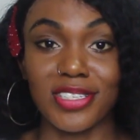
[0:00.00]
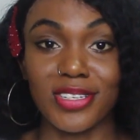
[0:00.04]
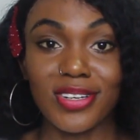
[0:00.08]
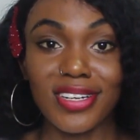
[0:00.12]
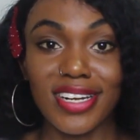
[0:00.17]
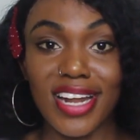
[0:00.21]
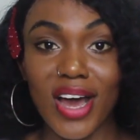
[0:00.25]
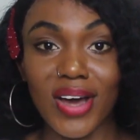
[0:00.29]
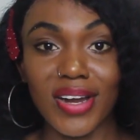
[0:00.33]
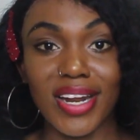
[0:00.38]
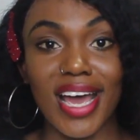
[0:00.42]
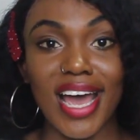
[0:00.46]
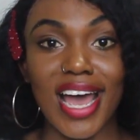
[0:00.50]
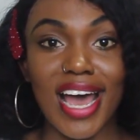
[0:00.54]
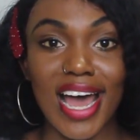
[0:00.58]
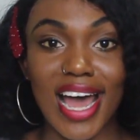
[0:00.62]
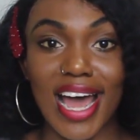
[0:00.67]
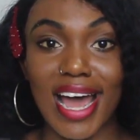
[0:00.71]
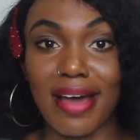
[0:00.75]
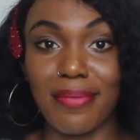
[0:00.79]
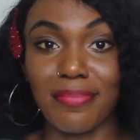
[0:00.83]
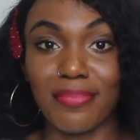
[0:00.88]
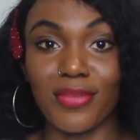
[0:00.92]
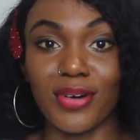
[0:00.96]
So now that
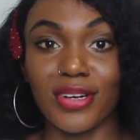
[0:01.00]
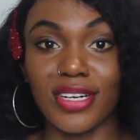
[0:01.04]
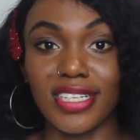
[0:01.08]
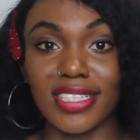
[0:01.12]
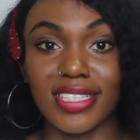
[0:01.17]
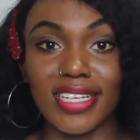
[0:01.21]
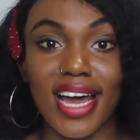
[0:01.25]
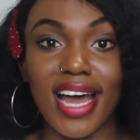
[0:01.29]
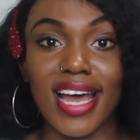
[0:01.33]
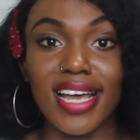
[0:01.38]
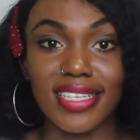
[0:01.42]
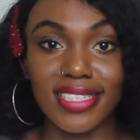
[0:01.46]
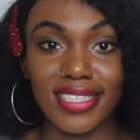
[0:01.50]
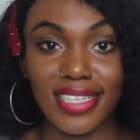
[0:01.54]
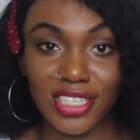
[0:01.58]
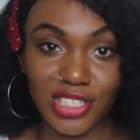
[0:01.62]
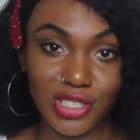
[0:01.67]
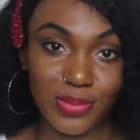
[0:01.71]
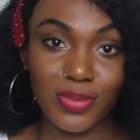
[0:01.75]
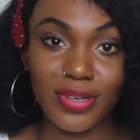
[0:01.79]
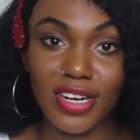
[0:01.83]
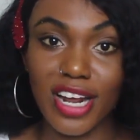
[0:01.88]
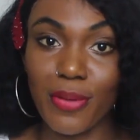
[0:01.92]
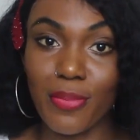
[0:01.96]
I am monetized, I
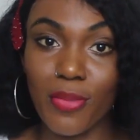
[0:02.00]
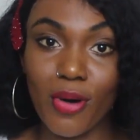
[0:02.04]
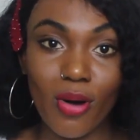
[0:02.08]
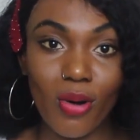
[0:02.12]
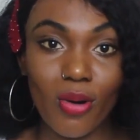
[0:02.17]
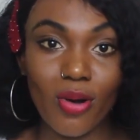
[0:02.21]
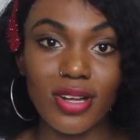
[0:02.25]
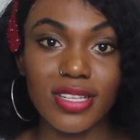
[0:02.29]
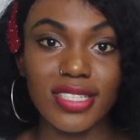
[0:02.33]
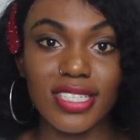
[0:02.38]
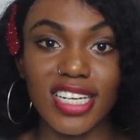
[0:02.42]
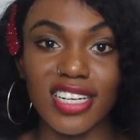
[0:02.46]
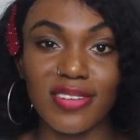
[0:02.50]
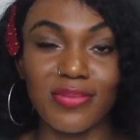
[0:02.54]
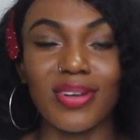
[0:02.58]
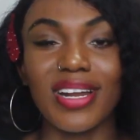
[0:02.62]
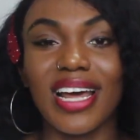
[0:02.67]
should put out more content,